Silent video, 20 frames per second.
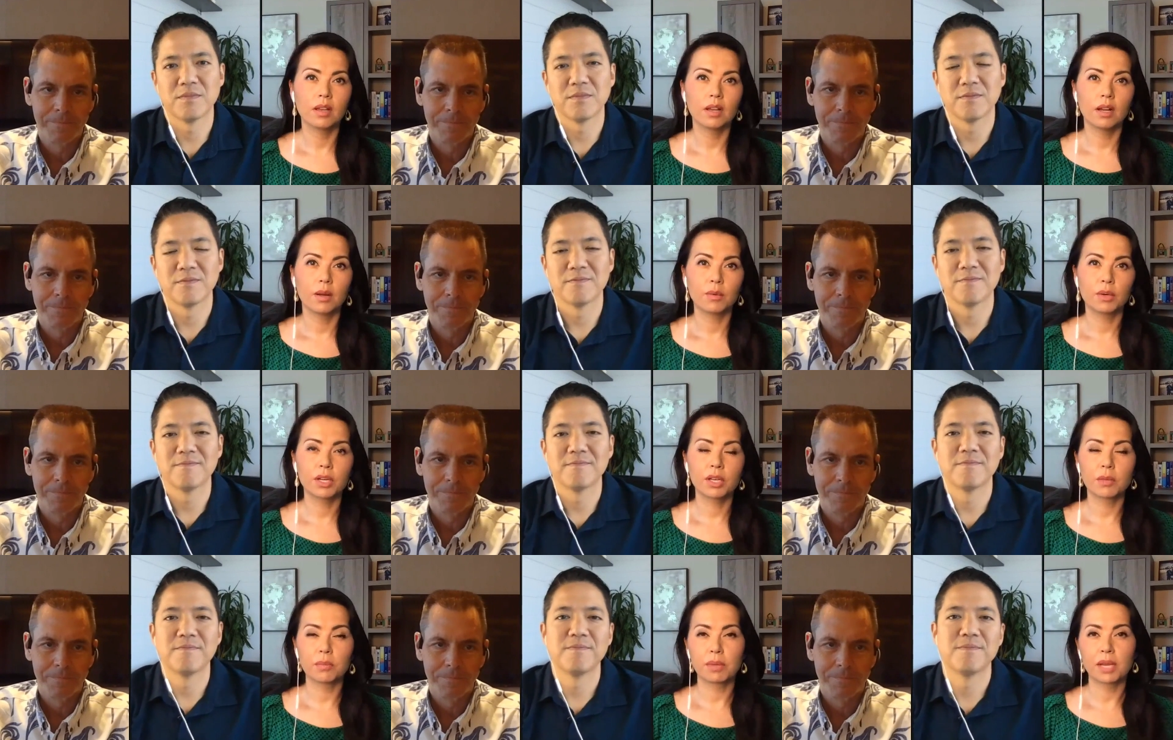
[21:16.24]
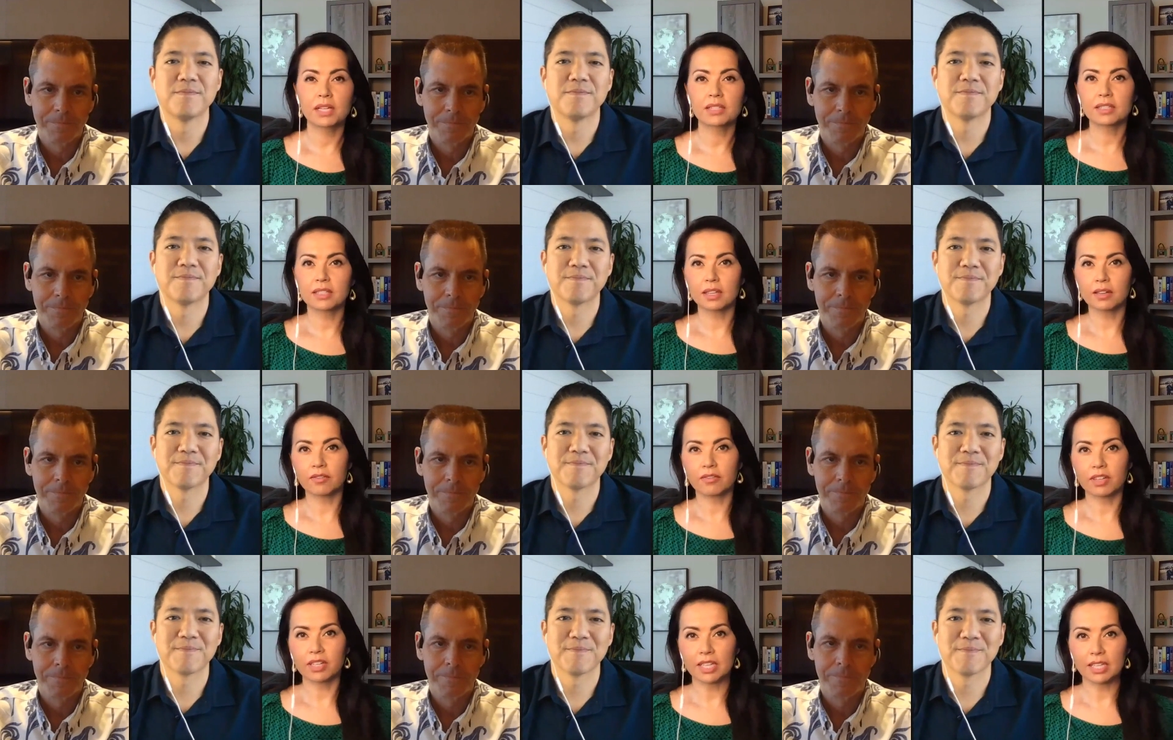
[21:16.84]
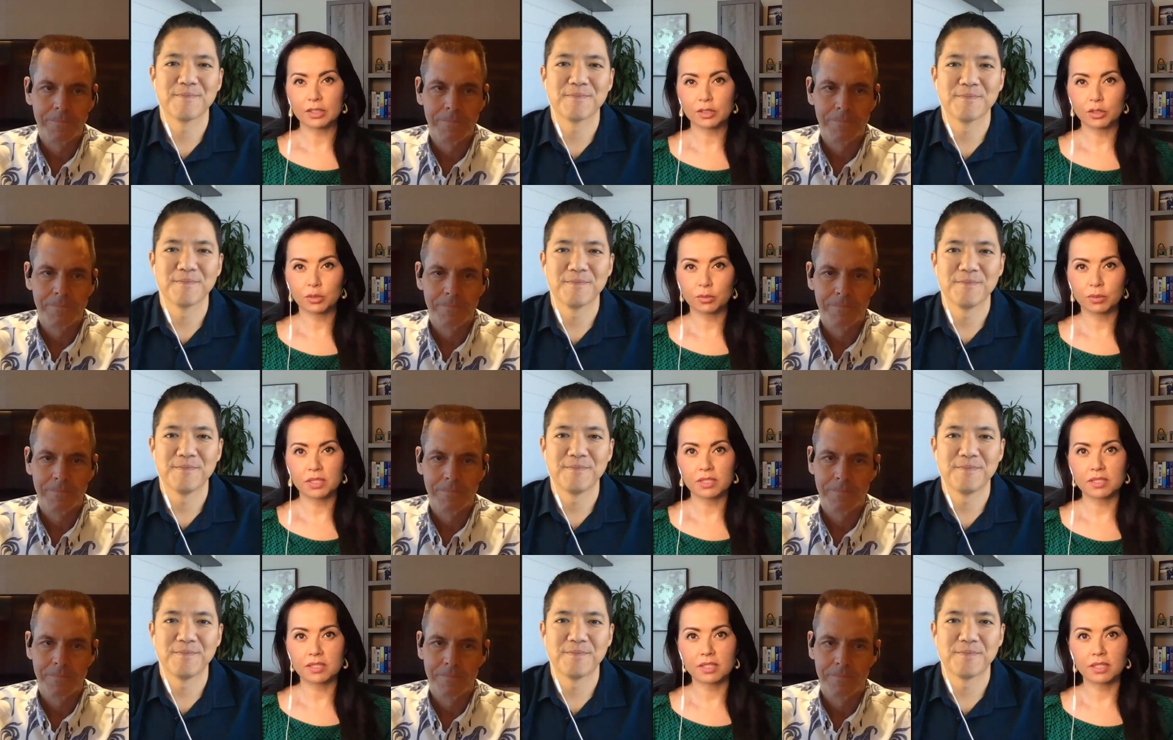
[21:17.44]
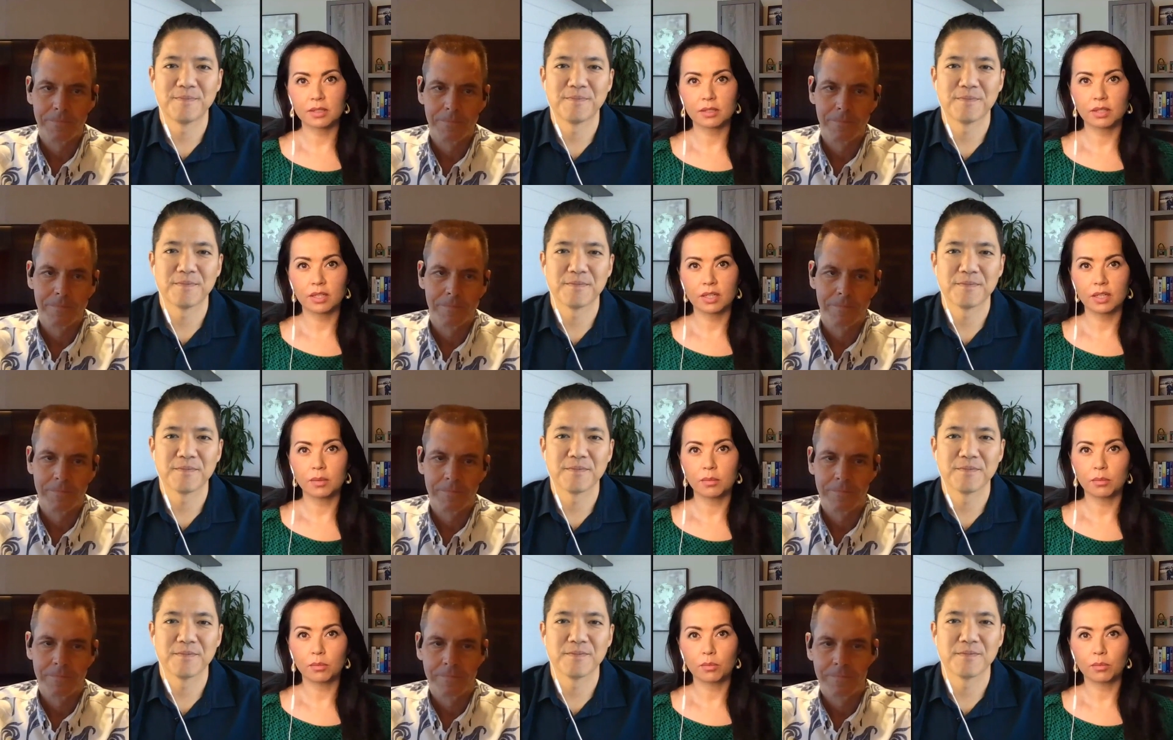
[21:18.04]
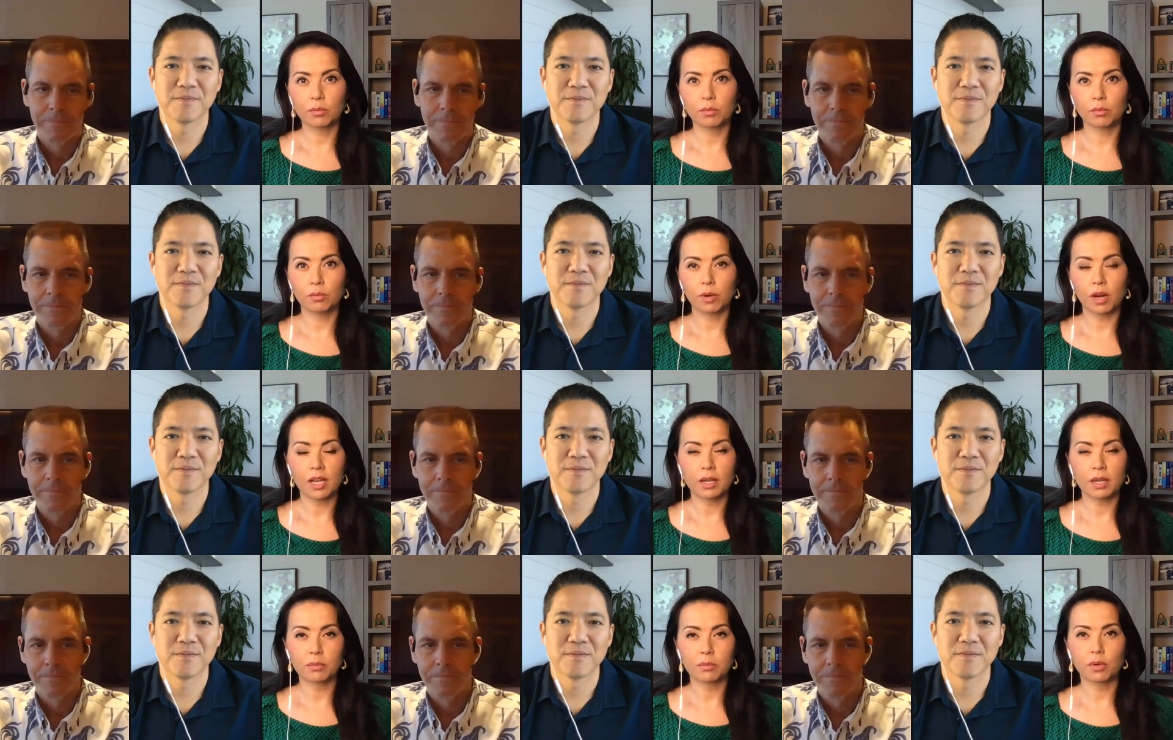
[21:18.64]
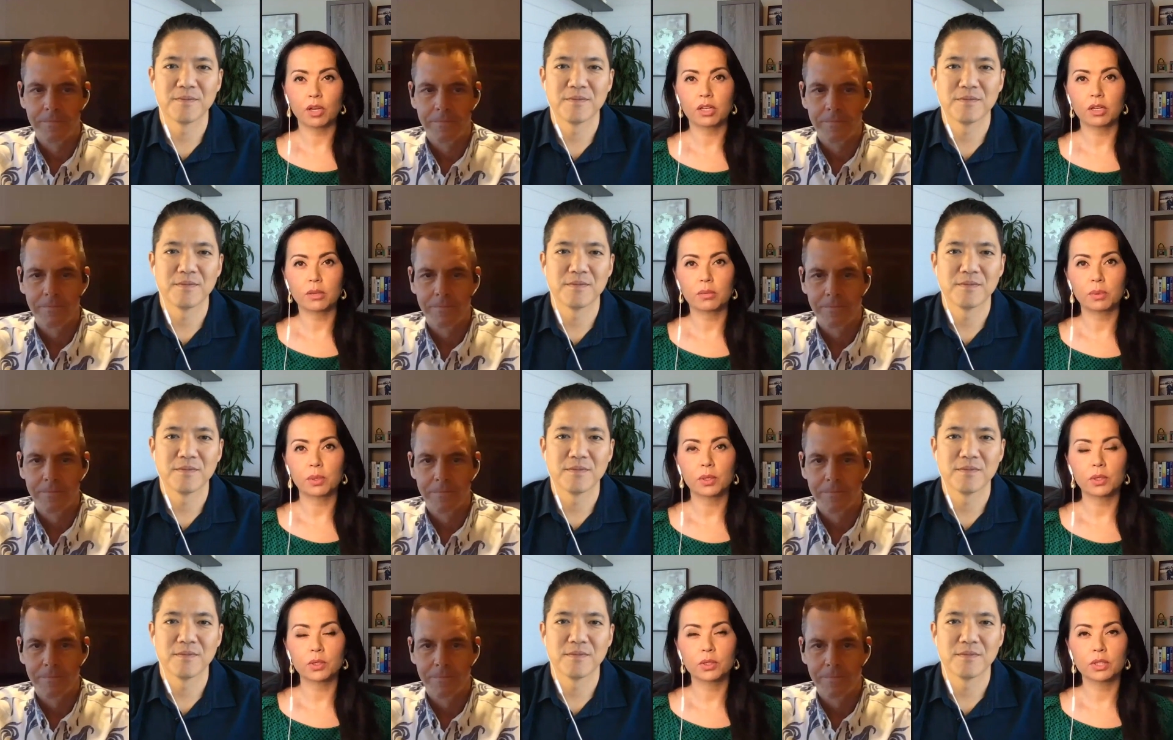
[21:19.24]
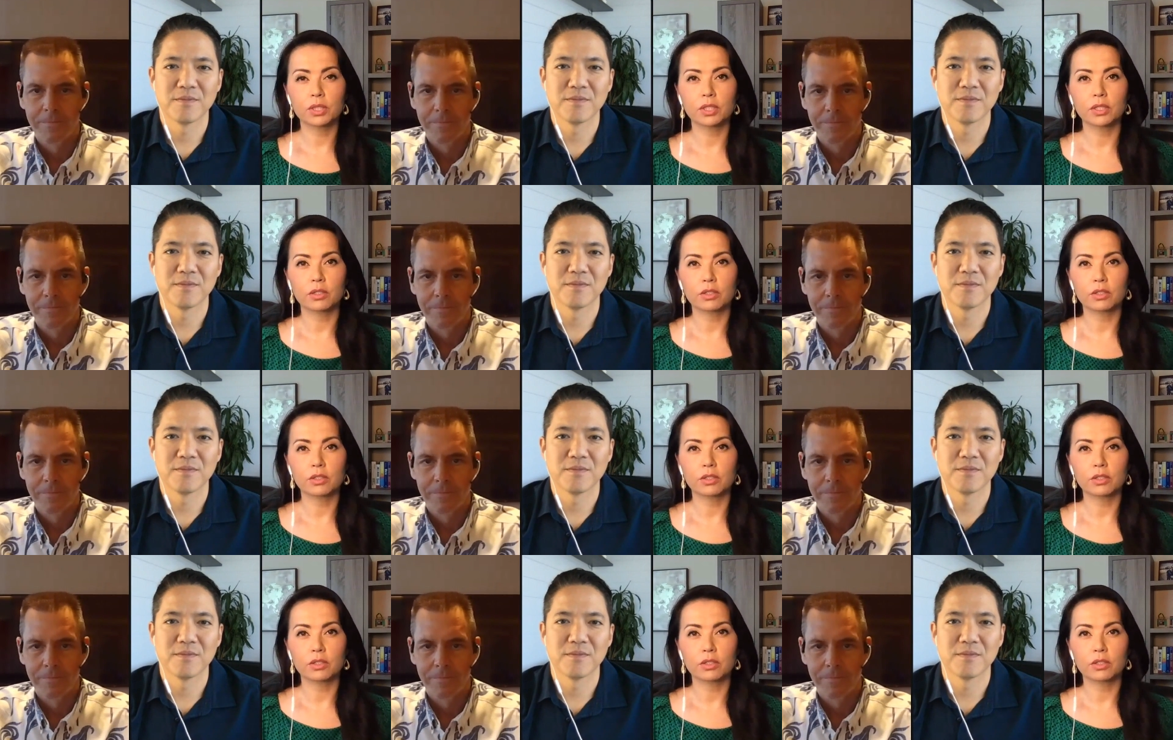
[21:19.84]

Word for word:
Speaker 1: I want to get back to that financial piece that um, Ryan brought up earlier.